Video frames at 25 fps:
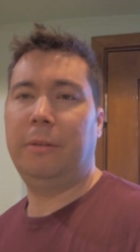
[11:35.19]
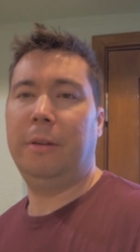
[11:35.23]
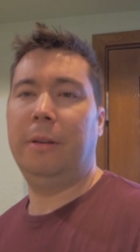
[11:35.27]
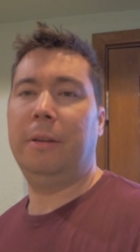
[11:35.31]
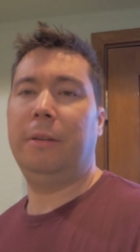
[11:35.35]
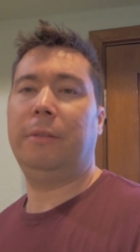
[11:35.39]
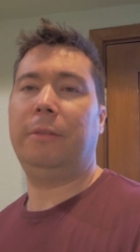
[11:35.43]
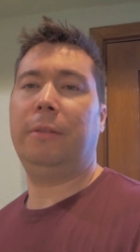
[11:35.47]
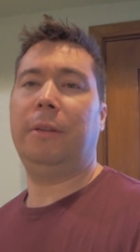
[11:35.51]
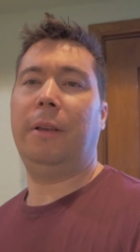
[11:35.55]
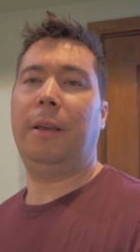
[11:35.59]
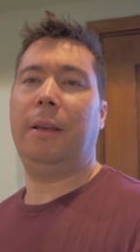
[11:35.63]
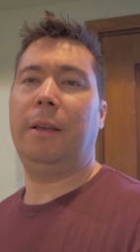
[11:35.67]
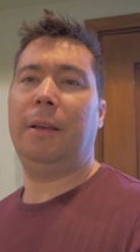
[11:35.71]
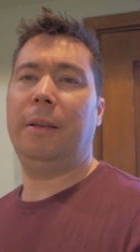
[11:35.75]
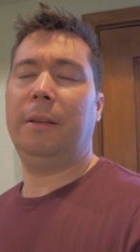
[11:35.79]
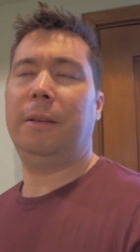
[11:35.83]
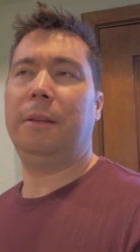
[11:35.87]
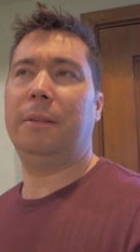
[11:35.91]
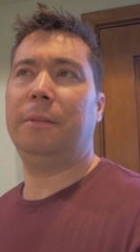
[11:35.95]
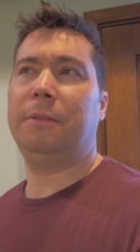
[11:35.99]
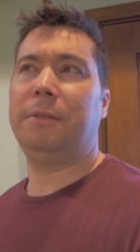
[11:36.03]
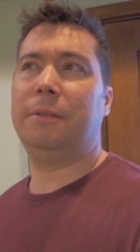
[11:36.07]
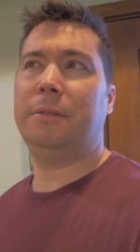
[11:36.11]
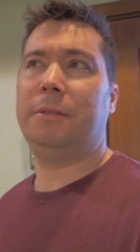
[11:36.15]
is
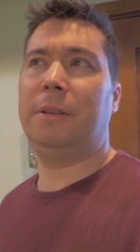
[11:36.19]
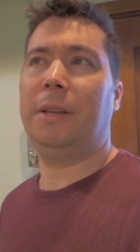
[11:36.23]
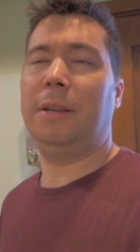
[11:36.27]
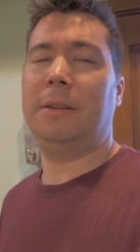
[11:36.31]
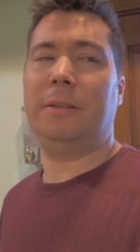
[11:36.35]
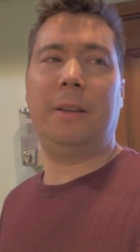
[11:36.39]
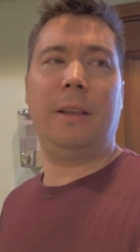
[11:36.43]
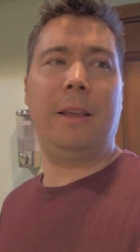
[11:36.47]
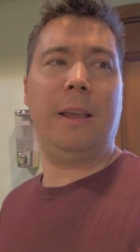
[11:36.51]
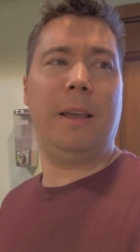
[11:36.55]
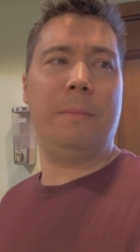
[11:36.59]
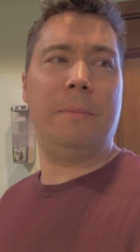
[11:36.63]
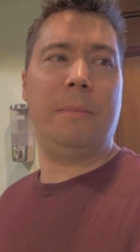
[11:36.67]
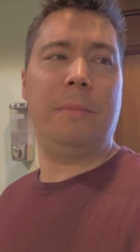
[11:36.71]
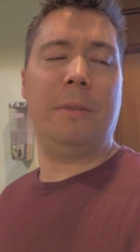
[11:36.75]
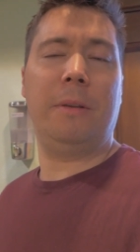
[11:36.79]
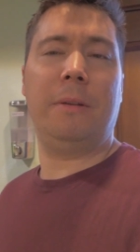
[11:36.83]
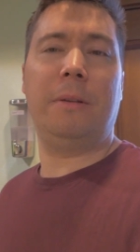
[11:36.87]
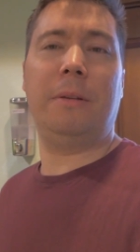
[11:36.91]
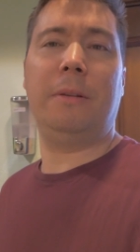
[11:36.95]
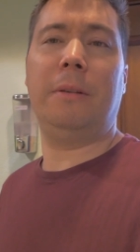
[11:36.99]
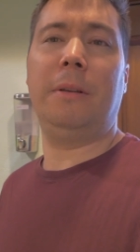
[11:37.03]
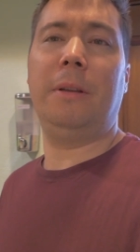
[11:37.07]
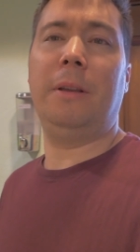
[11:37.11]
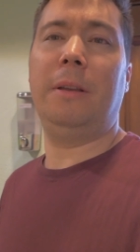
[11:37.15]
uh, 6 a.m.
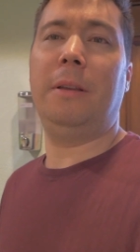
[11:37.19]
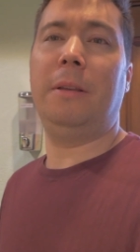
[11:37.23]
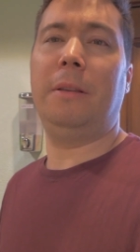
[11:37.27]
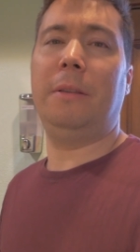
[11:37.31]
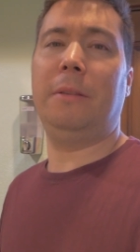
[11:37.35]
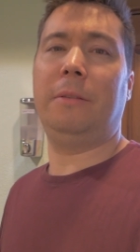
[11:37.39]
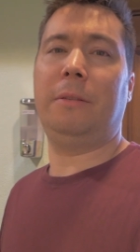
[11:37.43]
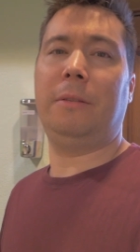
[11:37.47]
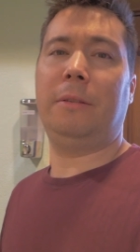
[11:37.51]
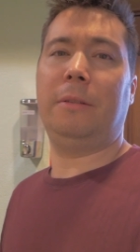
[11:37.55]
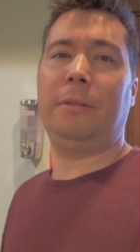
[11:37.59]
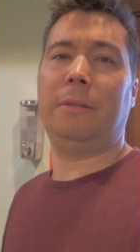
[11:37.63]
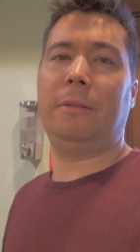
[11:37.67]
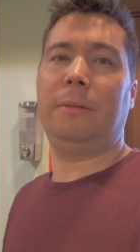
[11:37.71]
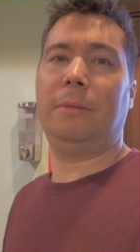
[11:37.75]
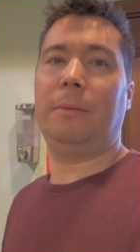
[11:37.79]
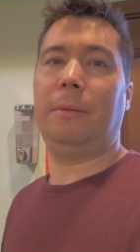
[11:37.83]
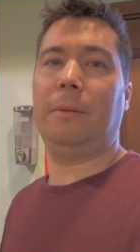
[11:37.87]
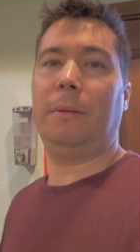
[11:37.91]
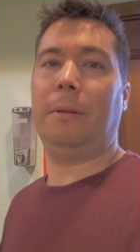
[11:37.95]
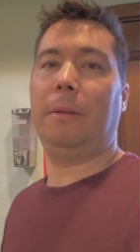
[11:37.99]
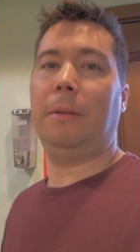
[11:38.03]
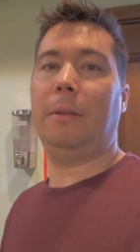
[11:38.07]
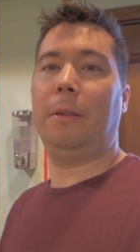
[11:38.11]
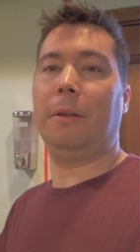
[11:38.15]
There is
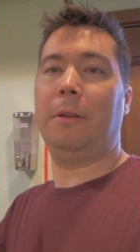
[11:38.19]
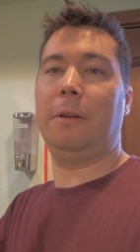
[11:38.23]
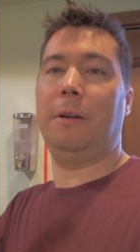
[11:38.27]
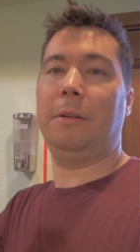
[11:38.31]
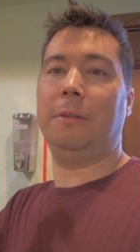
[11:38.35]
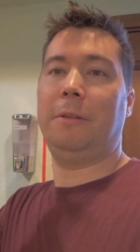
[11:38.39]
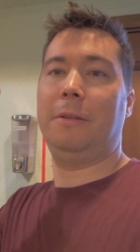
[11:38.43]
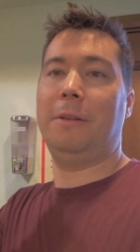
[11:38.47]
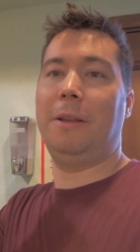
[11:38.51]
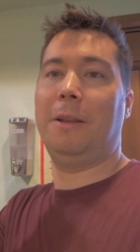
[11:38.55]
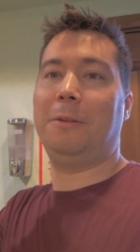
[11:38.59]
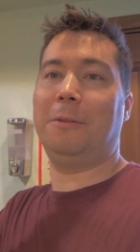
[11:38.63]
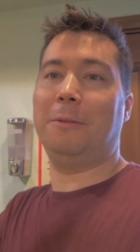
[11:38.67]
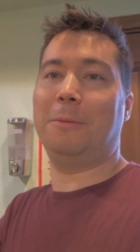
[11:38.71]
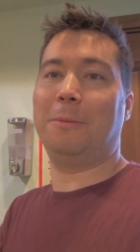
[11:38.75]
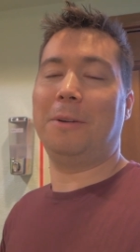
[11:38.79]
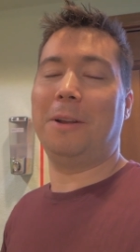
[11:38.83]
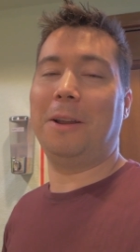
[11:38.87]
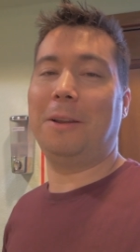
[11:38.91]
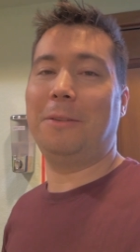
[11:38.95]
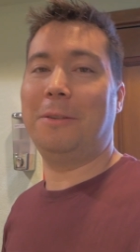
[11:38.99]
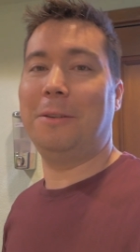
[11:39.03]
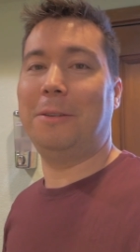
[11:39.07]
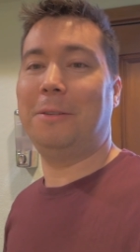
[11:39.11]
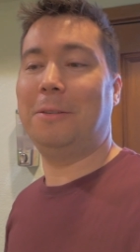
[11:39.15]
the continental
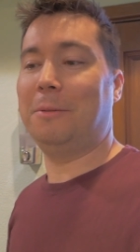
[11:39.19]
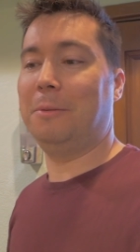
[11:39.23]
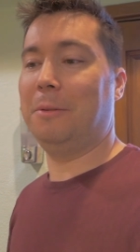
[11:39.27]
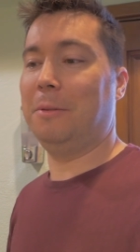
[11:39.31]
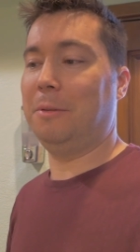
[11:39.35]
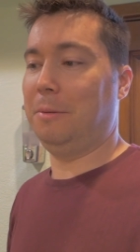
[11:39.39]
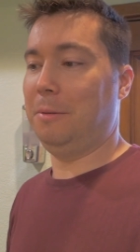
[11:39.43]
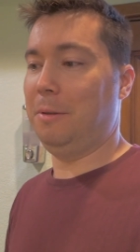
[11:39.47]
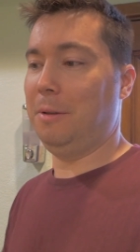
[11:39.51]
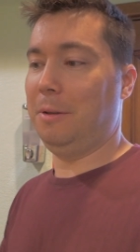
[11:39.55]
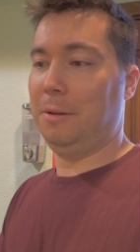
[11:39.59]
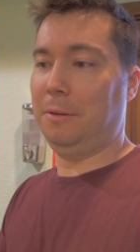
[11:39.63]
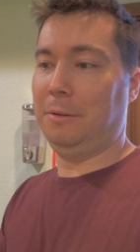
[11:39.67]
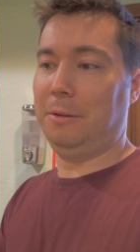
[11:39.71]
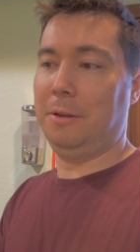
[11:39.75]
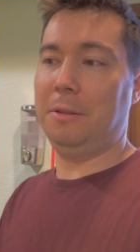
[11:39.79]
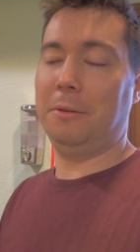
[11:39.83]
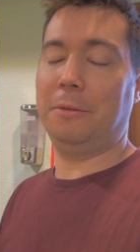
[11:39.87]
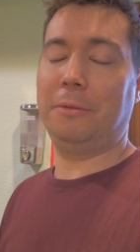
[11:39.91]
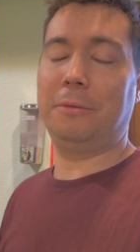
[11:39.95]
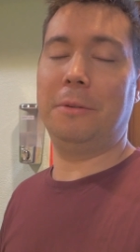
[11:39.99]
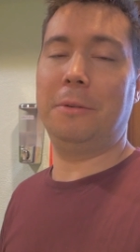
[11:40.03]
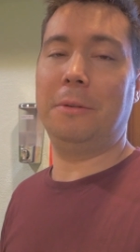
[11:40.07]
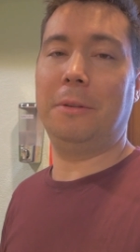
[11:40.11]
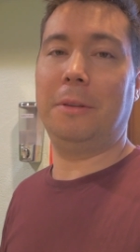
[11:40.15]
breakfast. With, you can see the
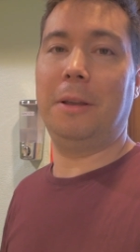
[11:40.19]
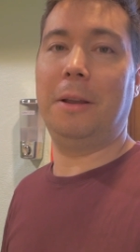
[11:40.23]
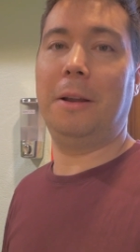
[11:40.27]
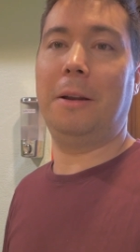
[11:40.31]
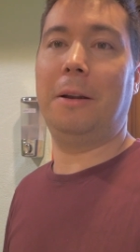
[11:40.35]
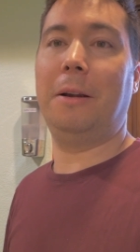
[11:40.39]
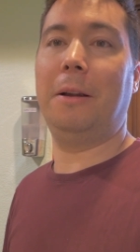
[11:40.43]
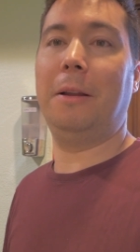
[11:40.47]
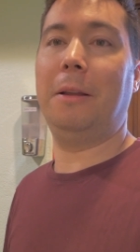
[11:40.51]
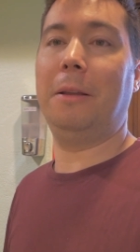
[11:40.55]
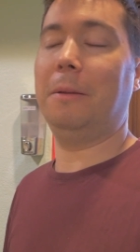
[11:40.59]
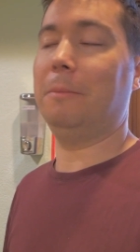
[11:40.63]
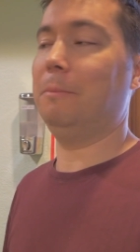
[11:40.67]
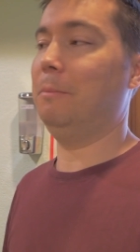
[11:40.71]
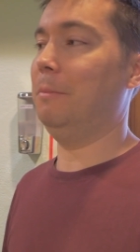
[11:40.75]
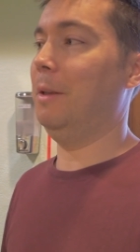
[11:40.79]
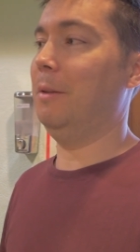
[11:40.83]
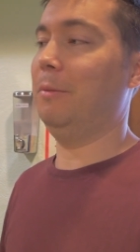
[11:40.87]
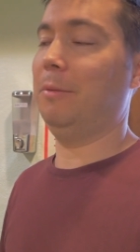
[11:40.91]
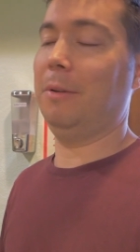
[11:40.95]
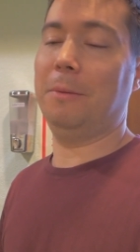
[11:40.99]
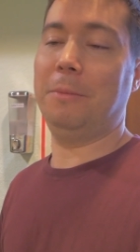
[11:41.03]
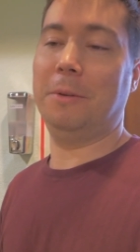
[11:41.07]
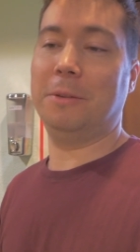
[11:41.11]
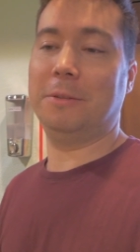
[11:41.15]
fruit there.
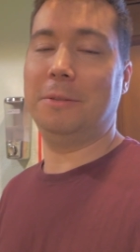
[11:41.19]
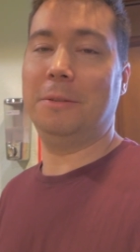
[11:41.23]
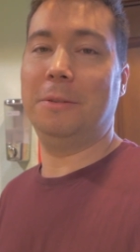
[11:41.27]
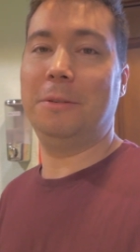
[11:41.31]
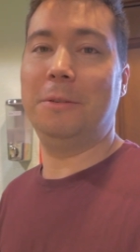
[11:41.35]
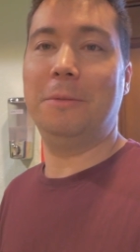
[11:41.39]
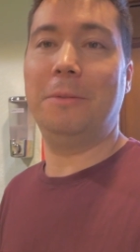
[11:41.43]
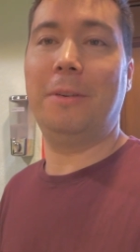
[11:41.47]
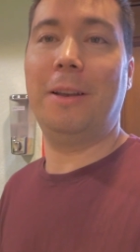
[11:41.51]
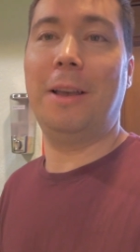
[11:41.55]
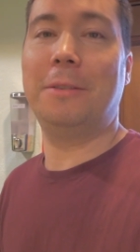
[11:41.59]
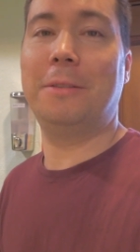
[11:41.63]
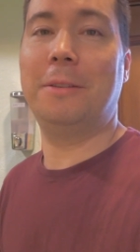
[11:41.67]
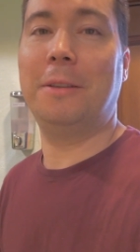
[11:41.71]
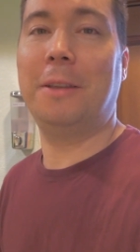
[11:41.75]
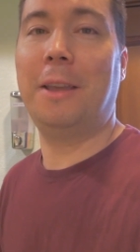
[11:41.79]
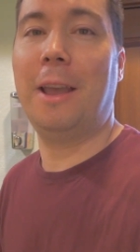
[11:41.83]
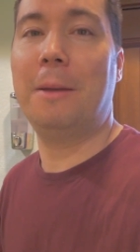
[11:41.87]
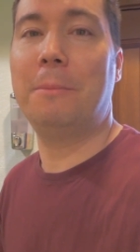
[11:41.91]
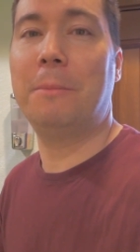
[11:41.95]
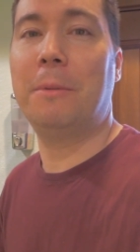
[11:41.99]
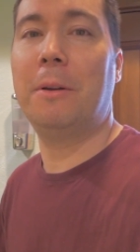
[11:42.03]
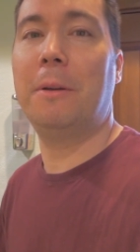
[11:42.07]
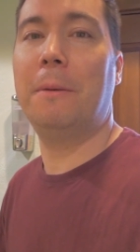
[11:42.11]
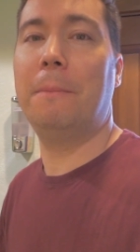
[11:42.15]
If I wasn't too fast with the
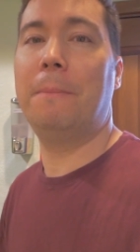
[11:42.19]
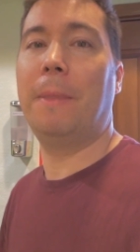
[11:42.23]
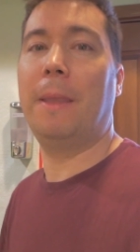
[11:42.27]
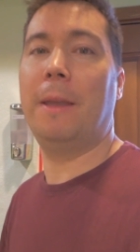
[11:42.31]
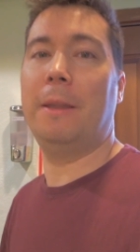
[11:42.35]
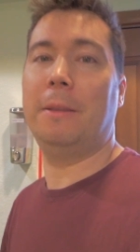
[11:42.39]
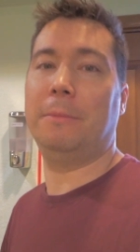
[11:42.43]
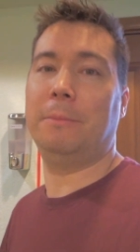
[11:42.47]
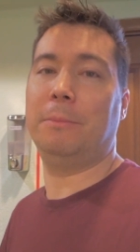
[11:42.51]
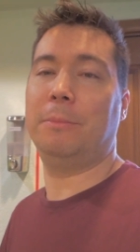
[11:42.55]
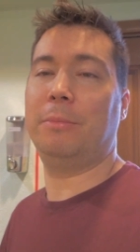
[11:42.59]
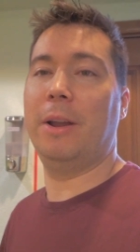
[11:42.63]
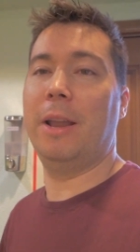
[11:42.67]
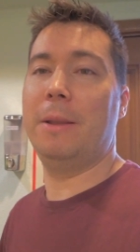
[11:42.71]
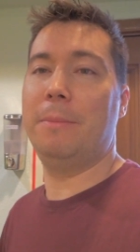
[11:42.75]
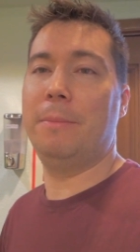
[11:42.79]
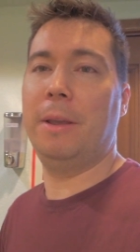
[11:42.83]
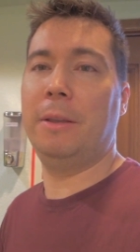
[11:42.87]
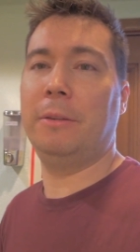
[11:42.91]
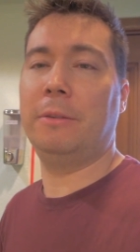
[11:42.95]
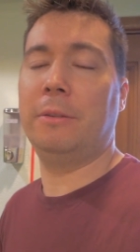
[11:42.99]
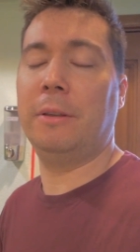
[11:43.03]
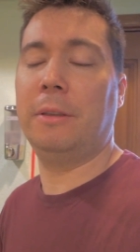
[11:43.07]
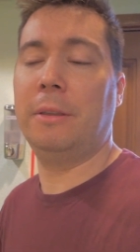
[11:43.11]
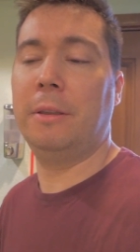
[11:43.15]
camera, and bread
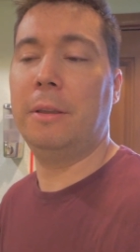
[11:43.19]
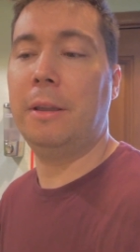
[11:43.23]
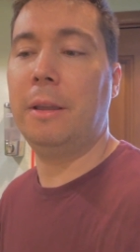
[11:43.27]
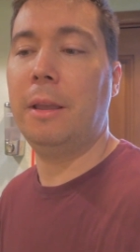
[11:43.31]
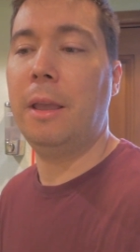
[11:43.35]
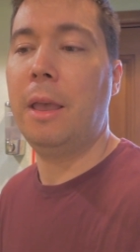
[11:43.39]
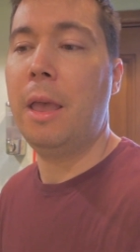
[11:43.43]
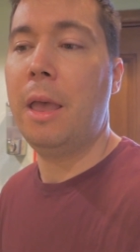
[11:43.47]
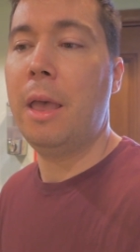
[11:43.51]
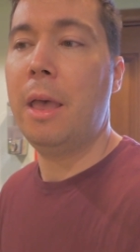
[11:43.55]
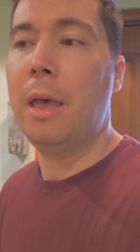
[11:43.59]
basically.